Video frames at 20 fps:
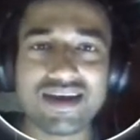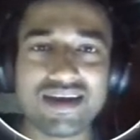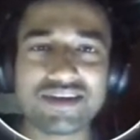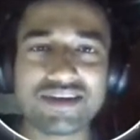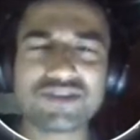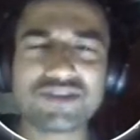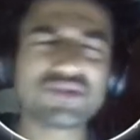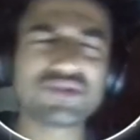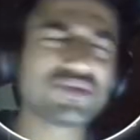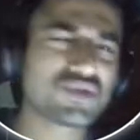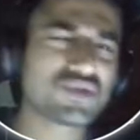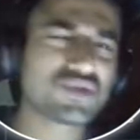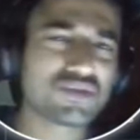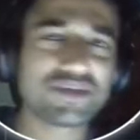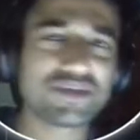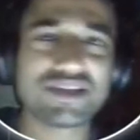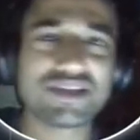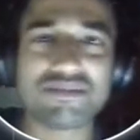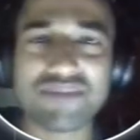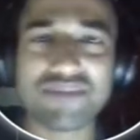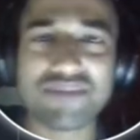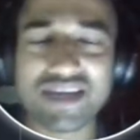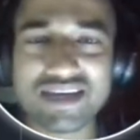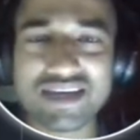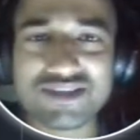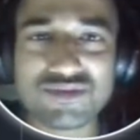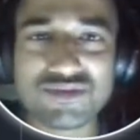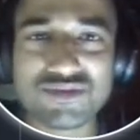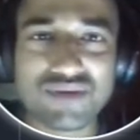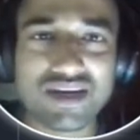It used to be the
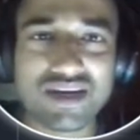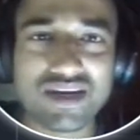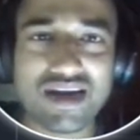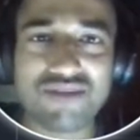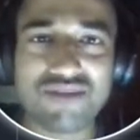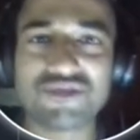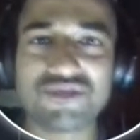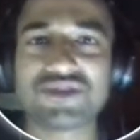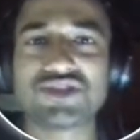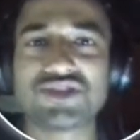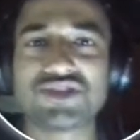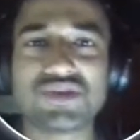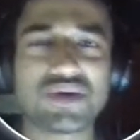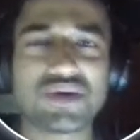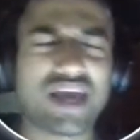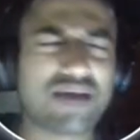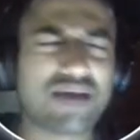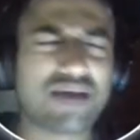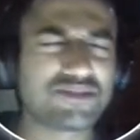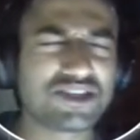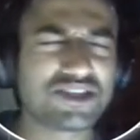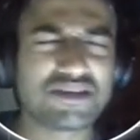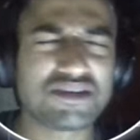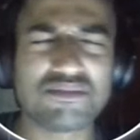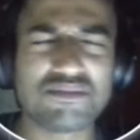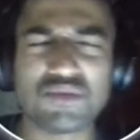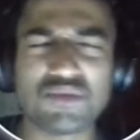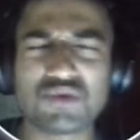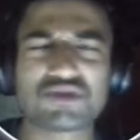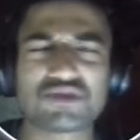biggest one after Jio captured
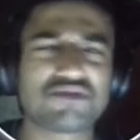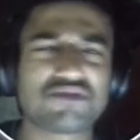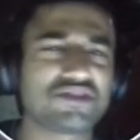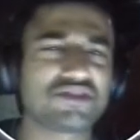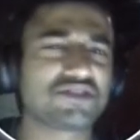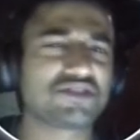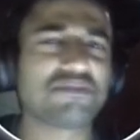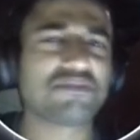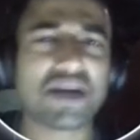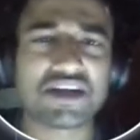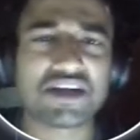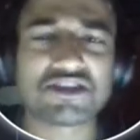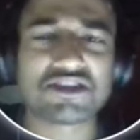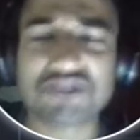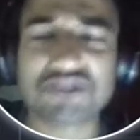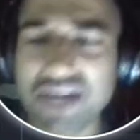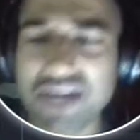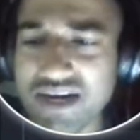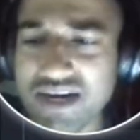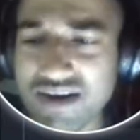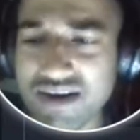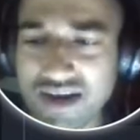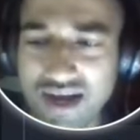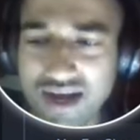most of its market share.